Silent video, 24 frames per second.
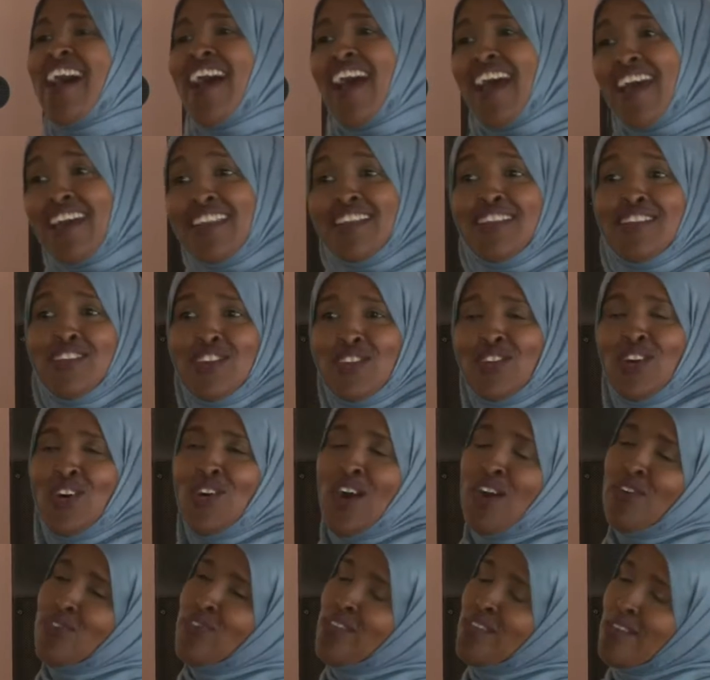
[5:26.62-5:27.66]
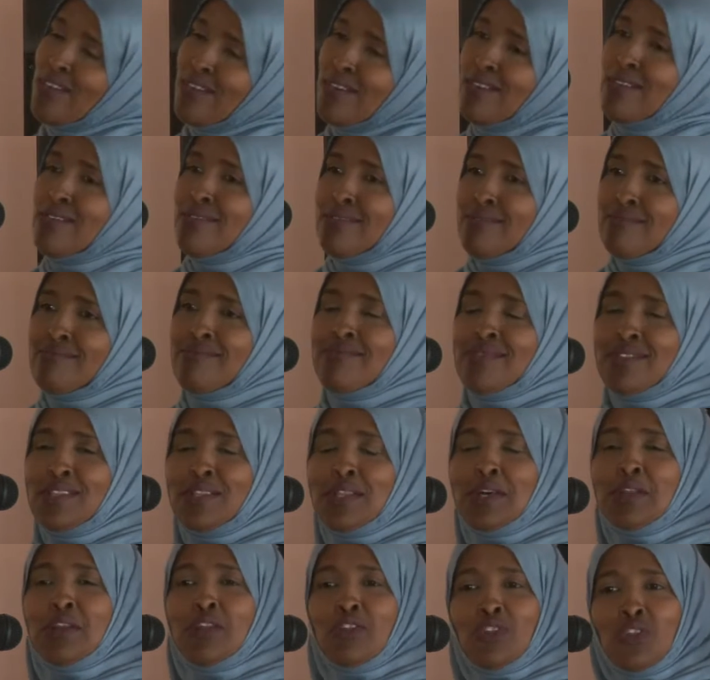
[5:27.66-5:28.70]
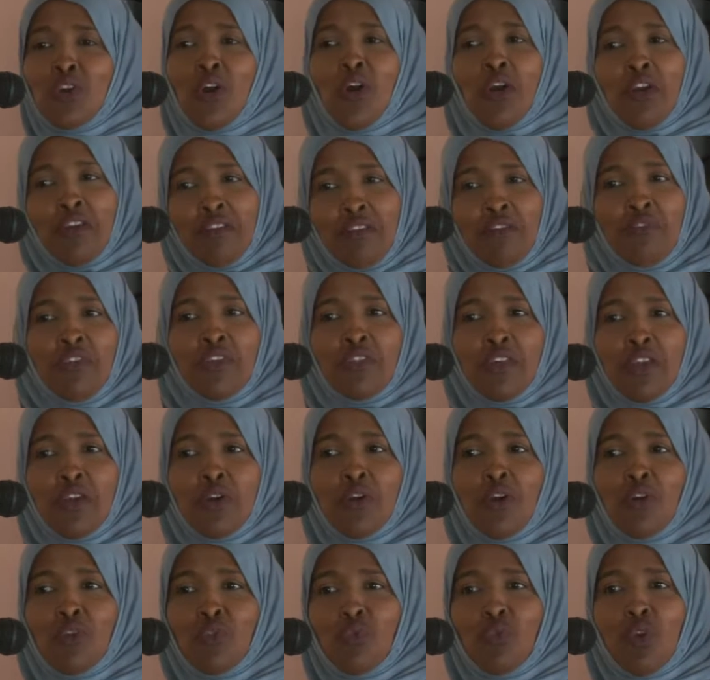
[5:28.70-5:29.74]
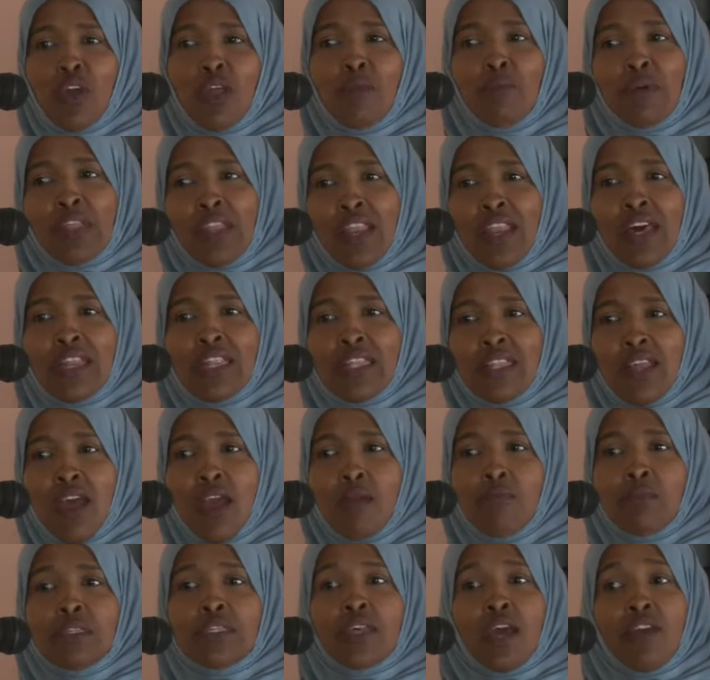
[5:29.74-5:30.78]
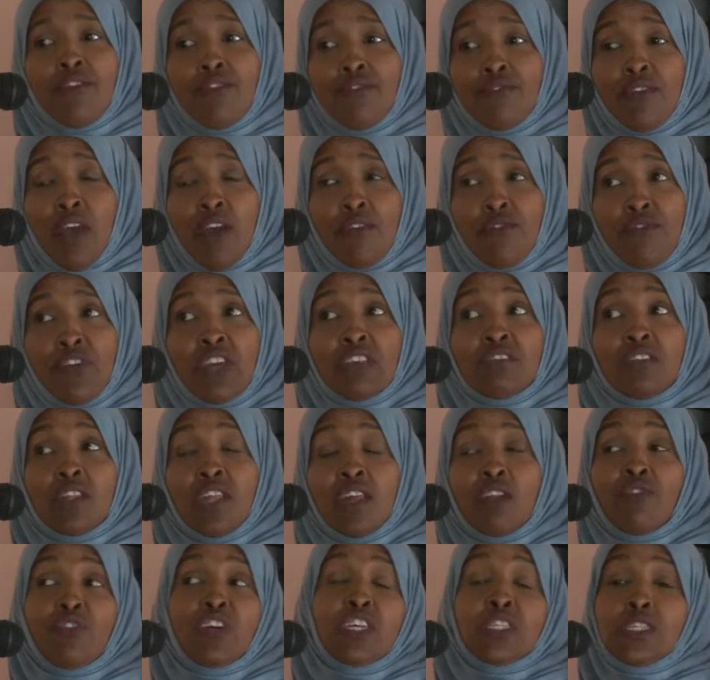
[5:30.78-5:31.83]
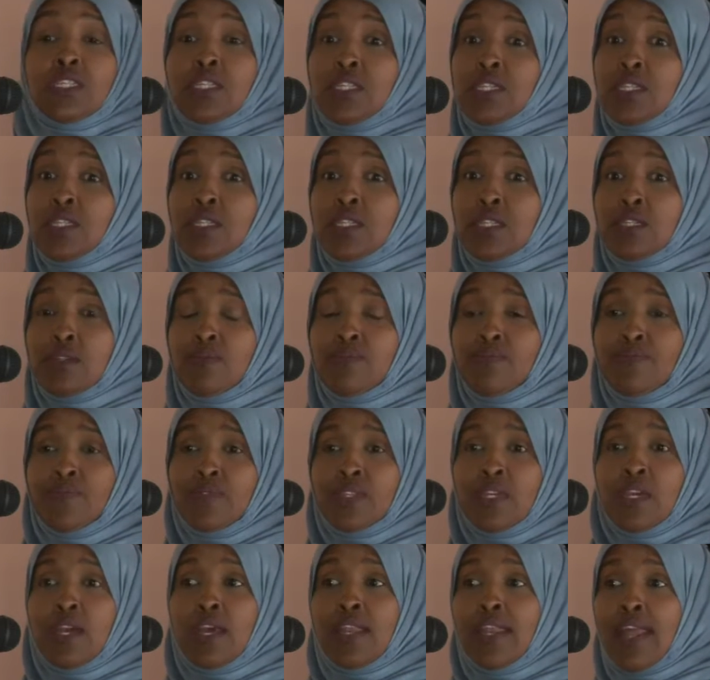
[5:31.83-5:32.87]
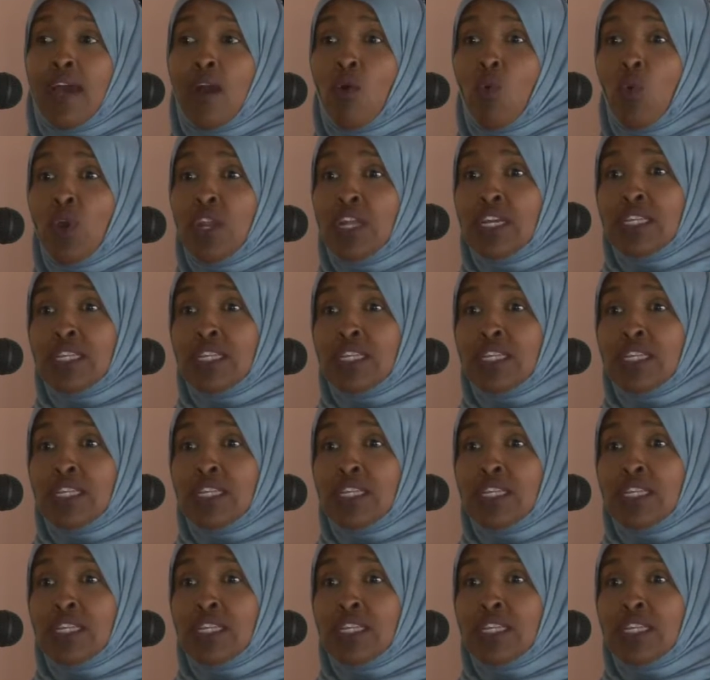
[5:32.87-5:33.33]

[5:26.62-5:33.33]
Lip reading: And, you know, after little talk, everything goes well. But a lot of times I face a lot of hesitant. Now, one